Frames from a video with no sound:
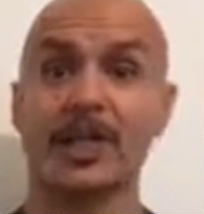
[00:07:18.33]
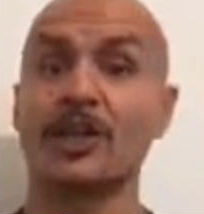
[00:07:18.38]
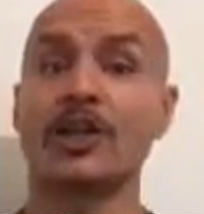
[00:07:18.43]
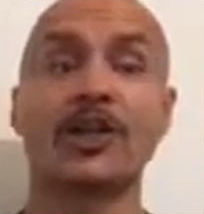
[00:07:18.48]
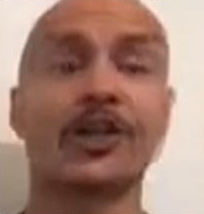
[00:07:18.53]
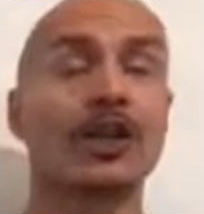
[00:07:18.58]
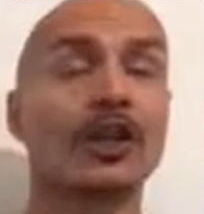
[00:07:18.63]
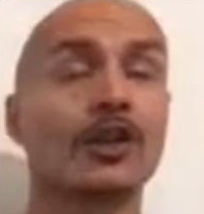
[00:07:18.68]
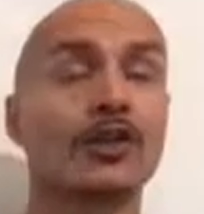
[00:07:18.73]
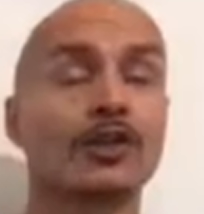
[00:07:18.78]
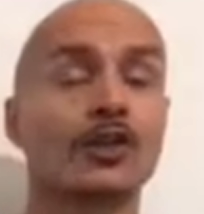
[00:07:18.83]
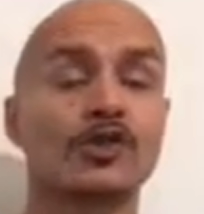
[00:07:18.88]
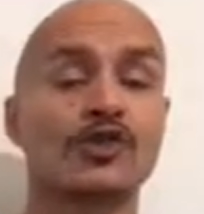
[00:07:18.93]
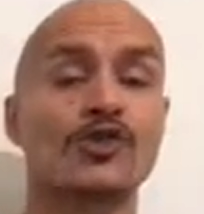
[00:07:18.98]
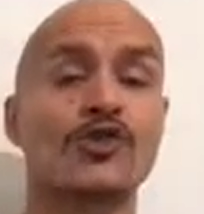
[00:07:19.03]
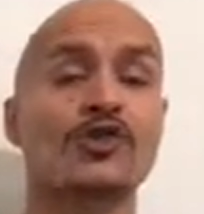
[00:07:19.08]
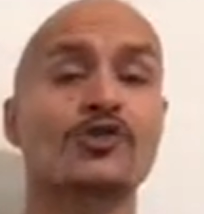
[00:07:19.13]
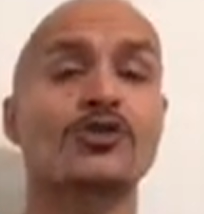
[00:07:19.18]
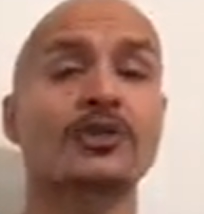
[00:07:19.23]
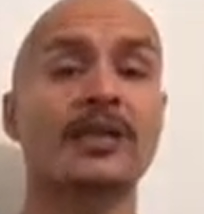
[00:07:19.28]
you're going to look
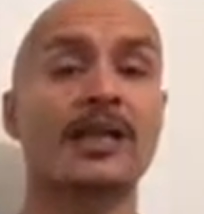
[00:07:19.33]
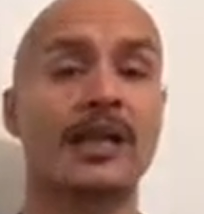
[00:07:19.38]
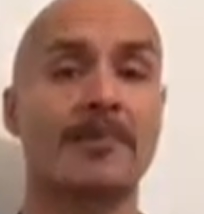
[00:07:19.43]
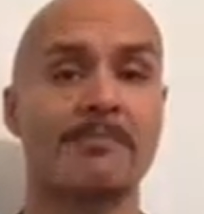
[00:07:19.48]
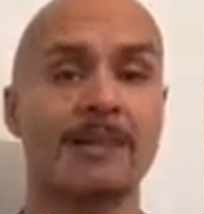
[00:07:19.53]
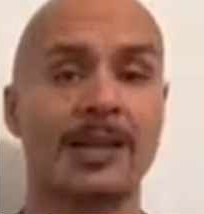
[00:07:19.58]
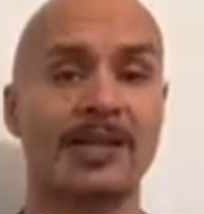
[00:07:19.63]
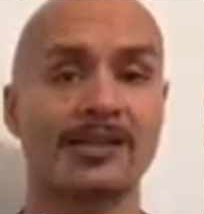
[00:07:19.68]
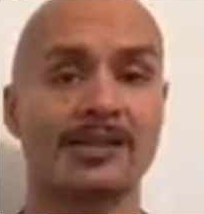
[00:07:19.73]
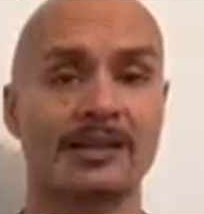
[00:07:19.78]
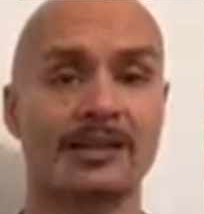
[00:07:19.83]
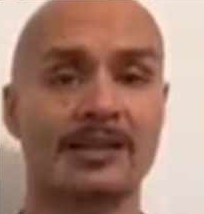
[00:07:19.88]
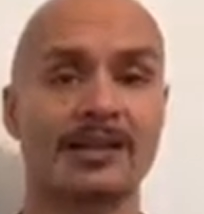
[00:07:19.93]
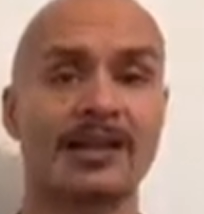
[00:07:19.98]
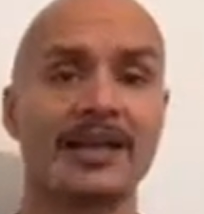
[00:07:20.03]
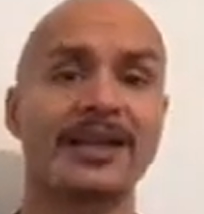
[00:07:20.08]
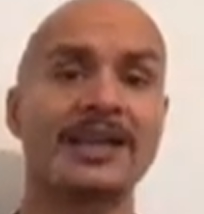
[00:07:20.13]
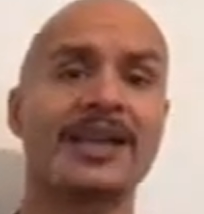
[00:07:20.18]
truly amazing.